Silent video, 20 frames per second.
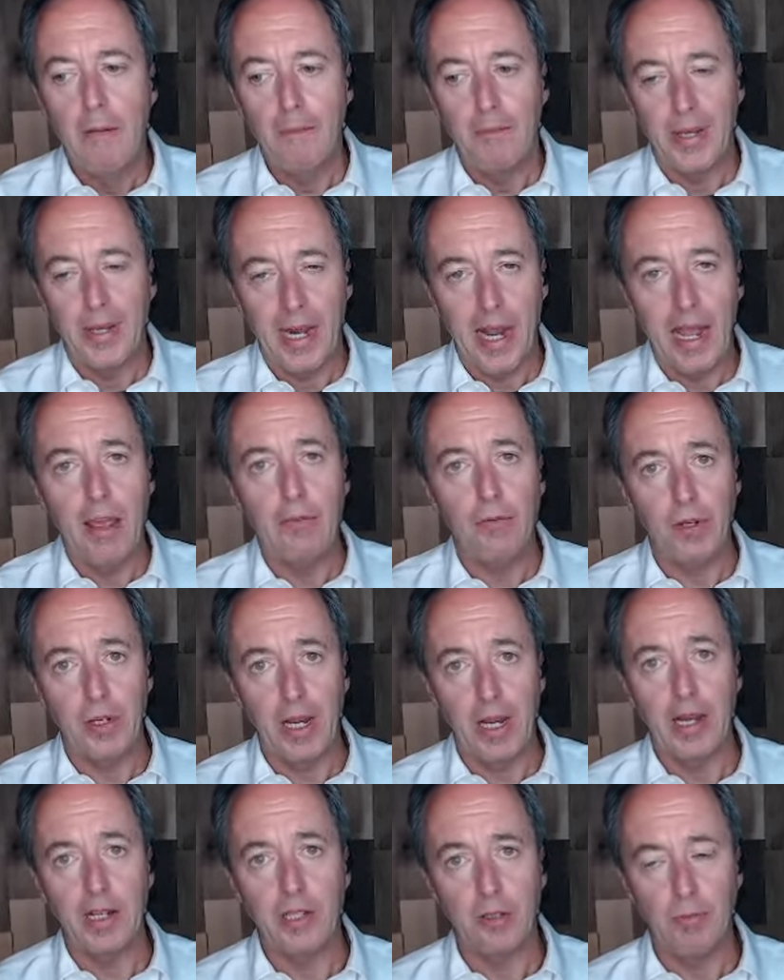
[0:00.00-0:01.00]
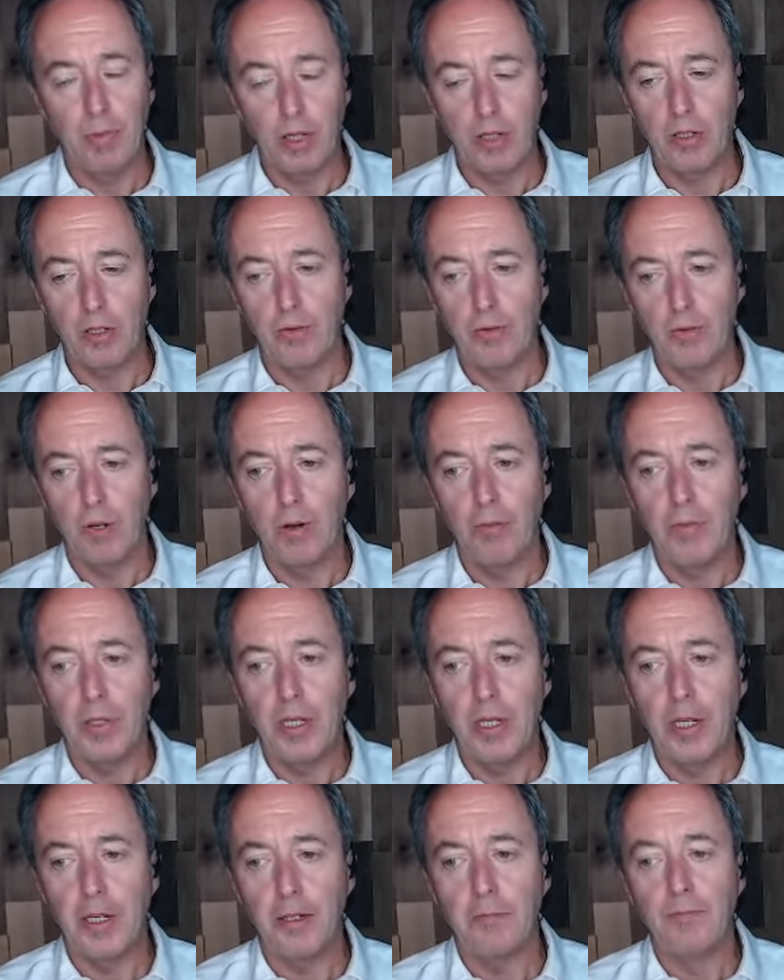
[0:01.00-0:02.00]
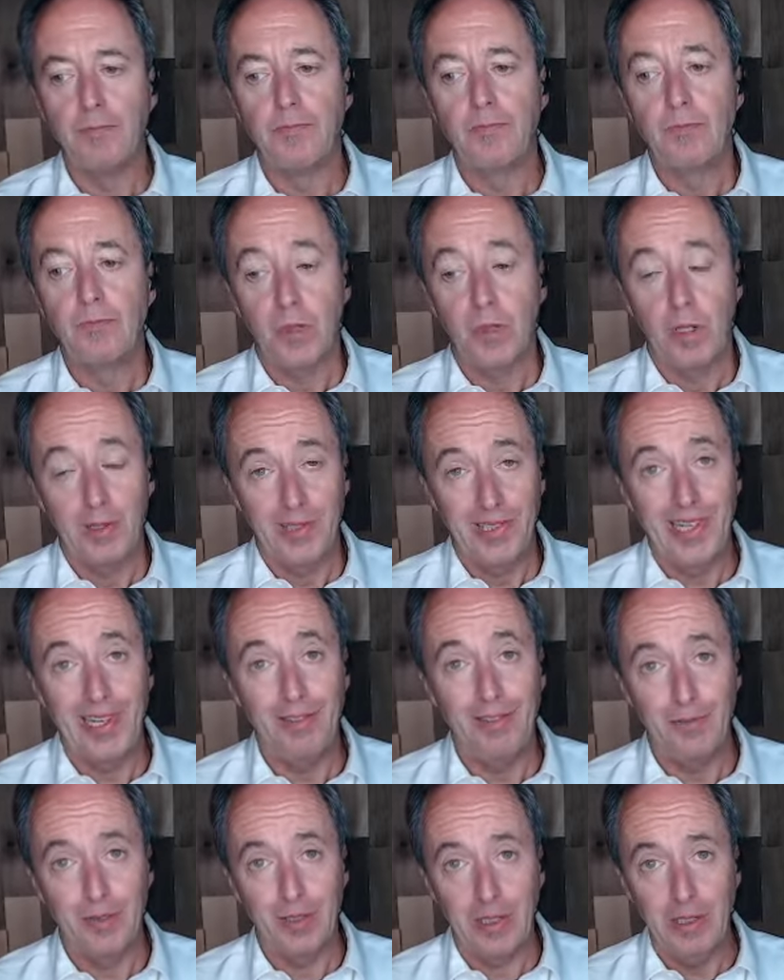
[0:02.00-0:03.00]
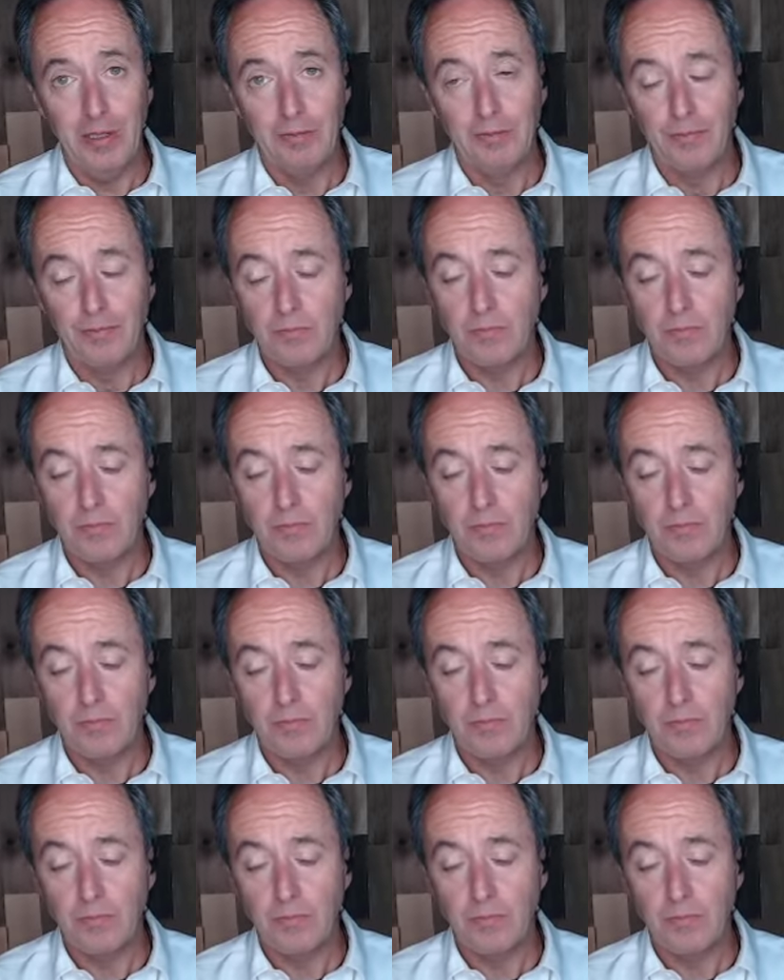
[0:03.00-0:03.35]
but every aspect of our being safely.